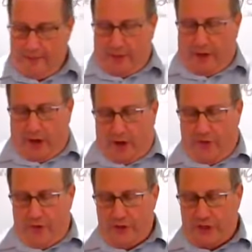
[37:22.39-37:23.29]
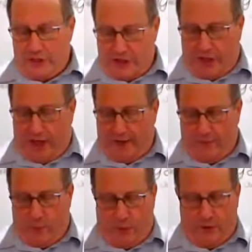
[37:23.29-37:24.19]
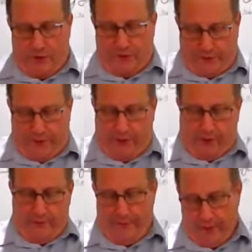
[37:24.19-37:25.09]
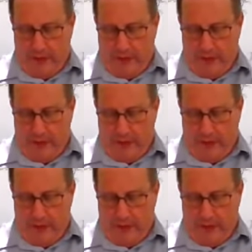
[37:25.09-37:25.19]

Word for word: but others save with fear,